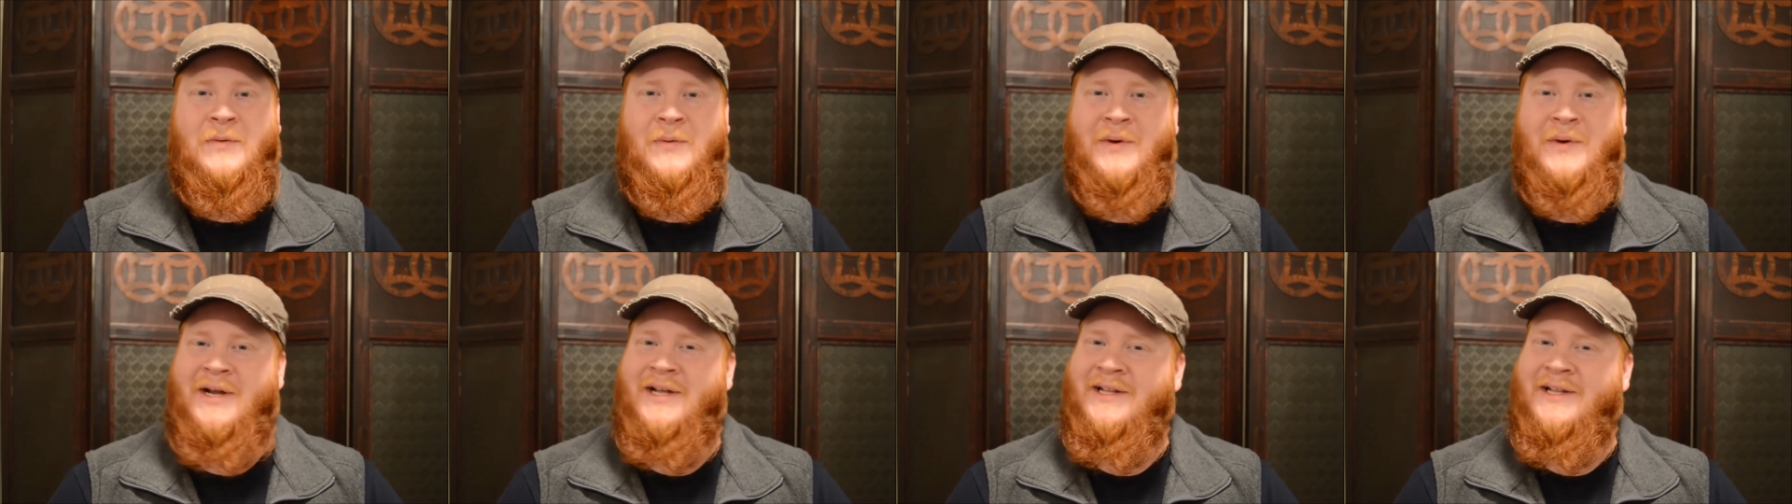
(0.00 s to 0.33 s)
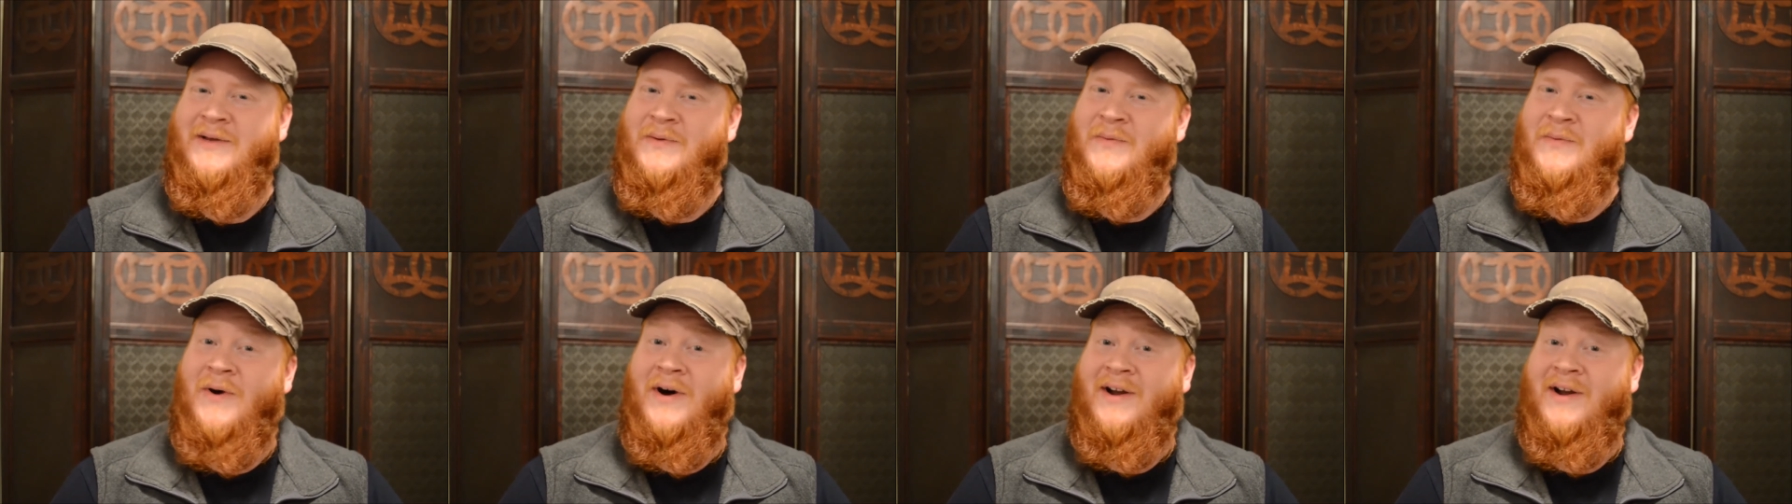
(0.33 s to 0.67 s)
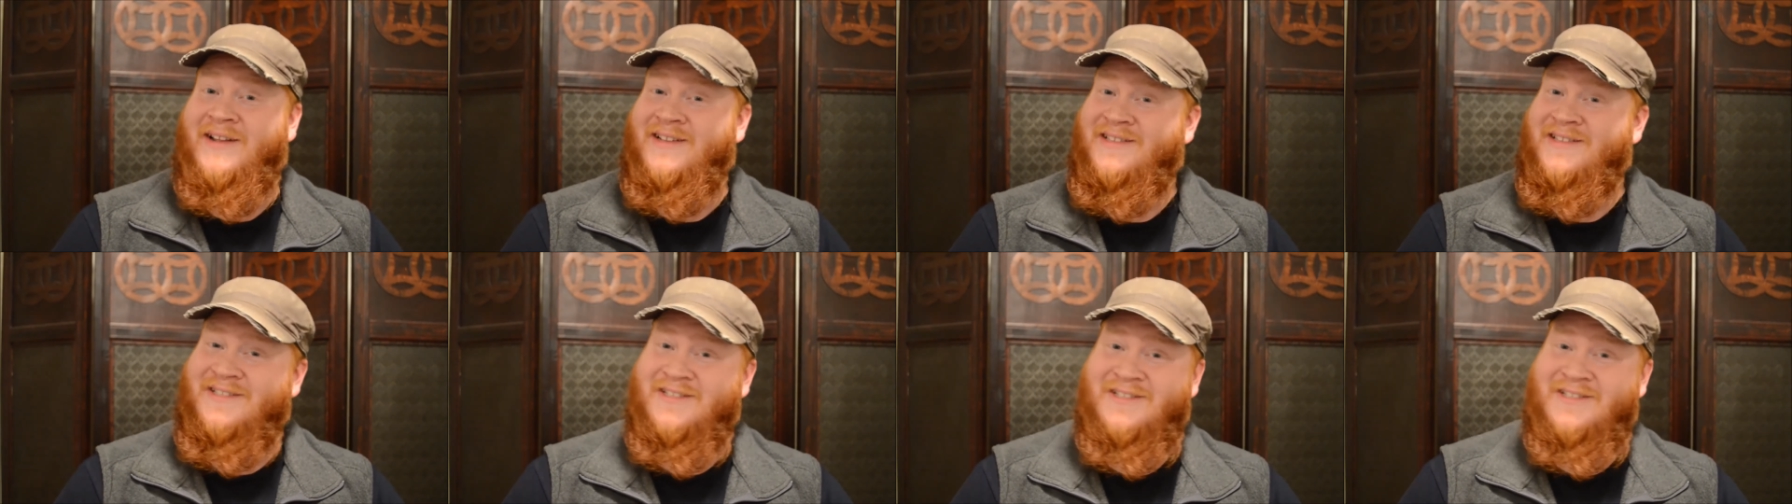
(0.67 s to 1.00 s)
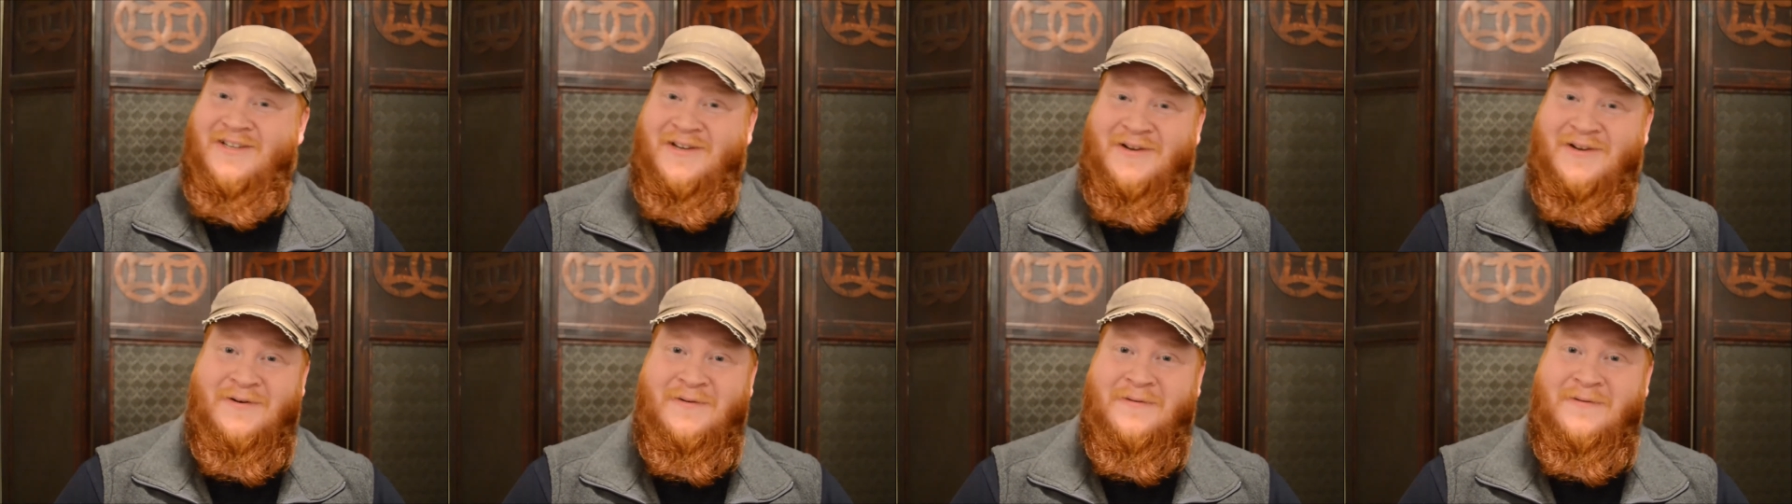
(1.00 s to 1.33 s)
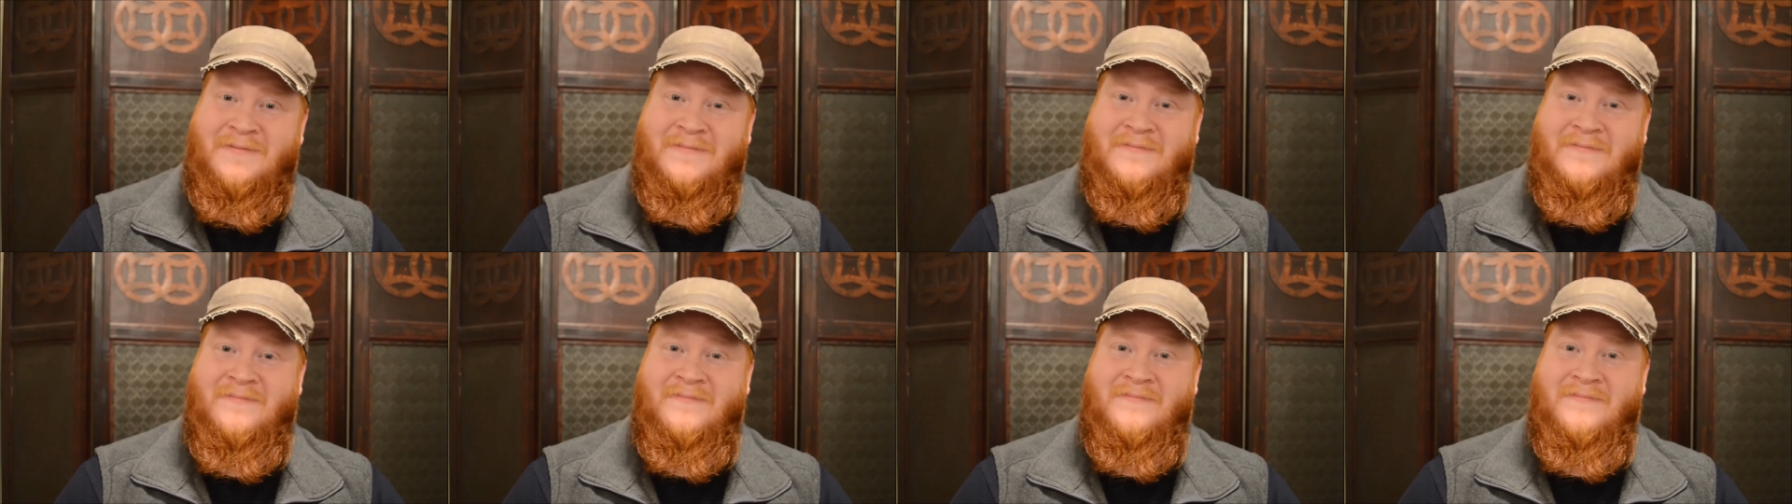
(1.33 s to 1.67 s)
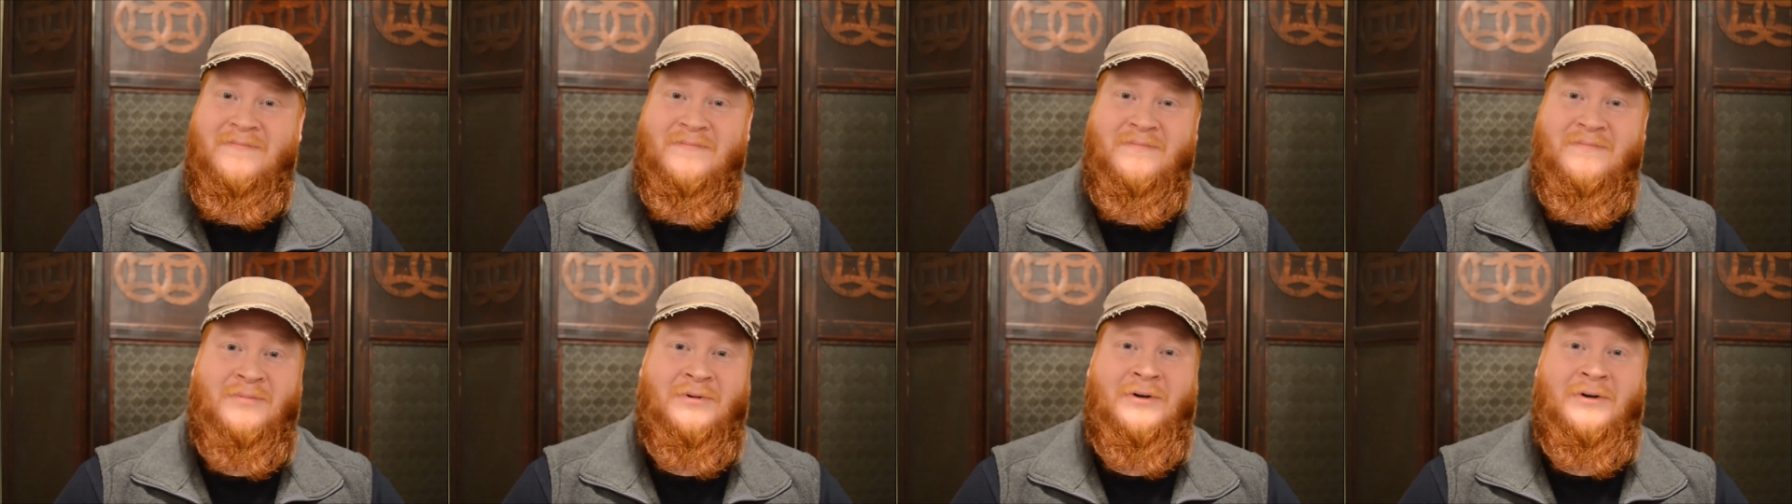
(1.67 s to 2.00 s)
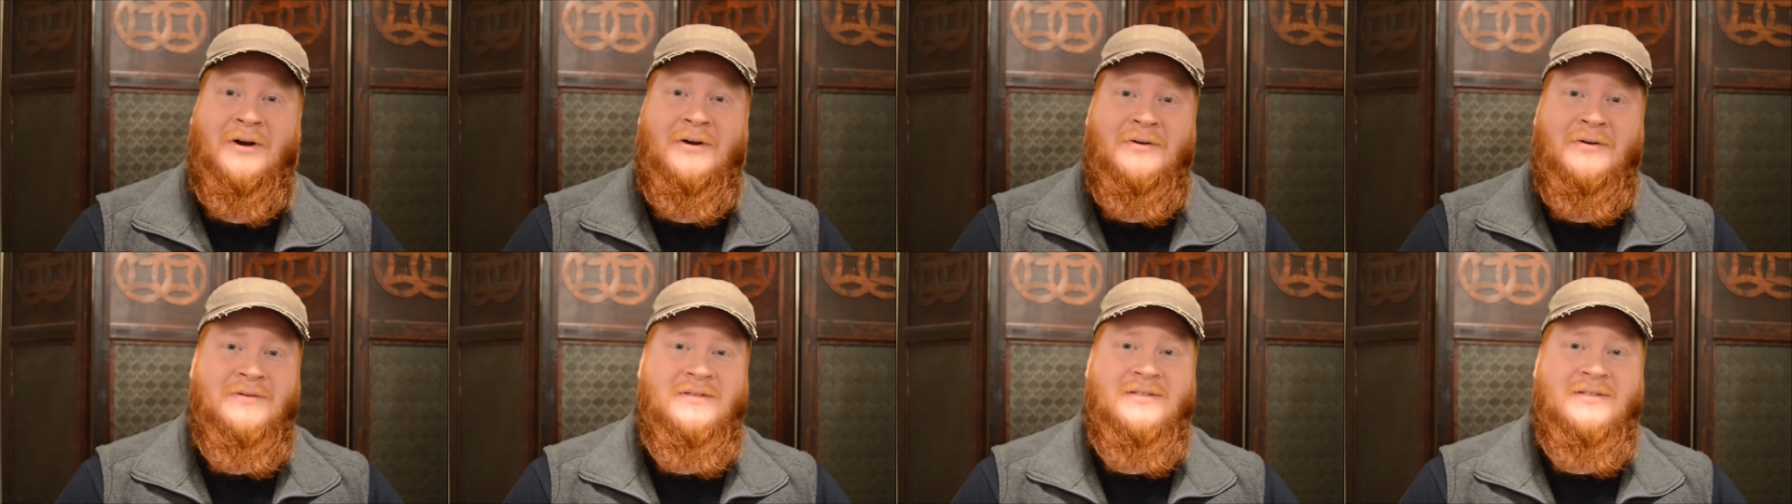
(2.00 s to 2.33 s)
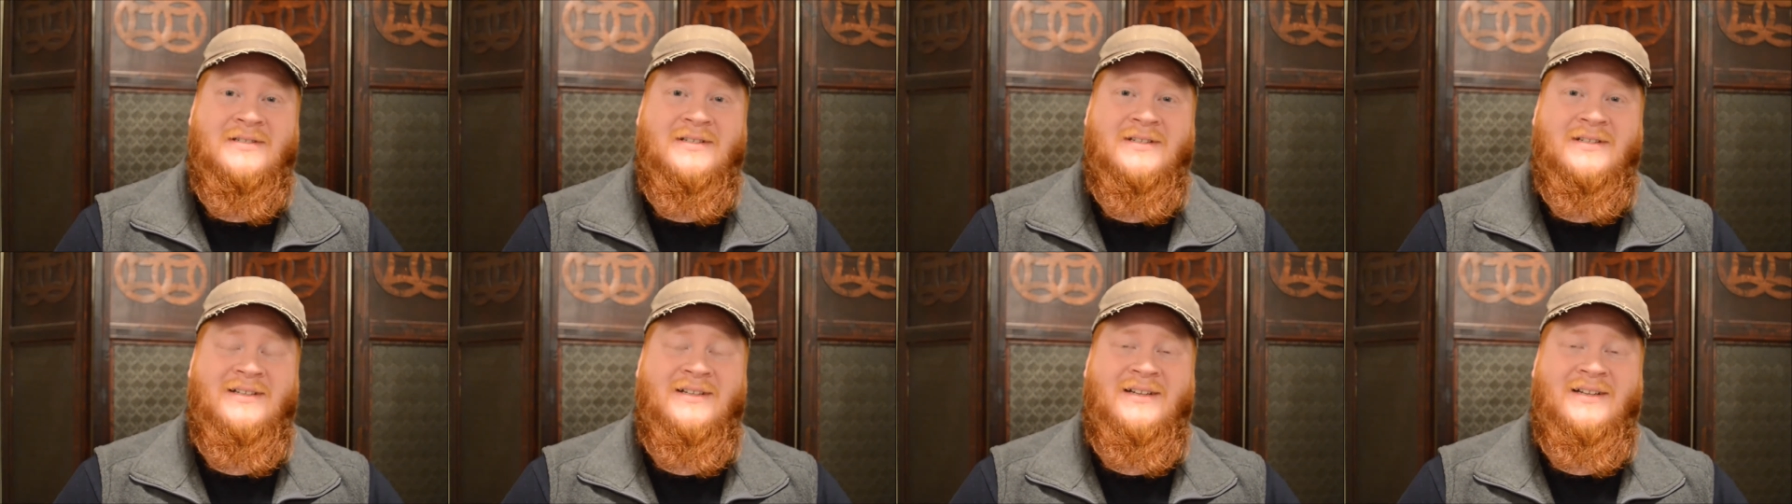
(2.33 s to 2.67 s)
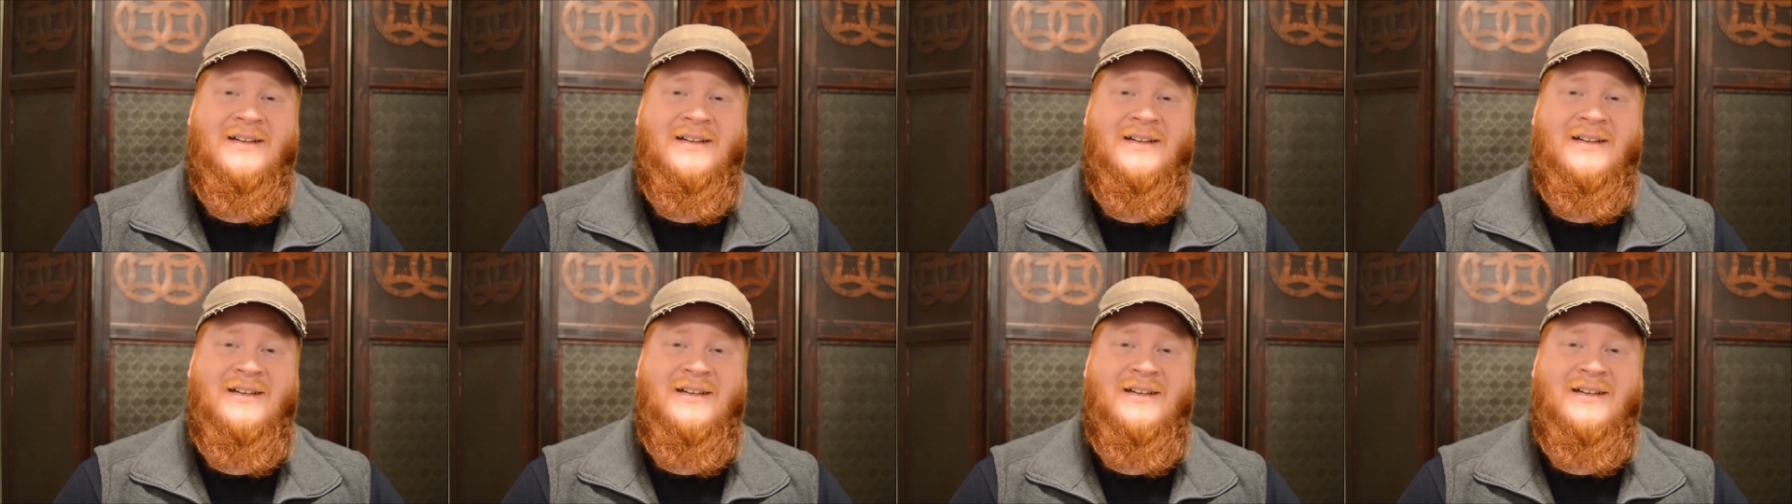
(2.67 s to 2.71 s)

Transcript: really wanted to do prose.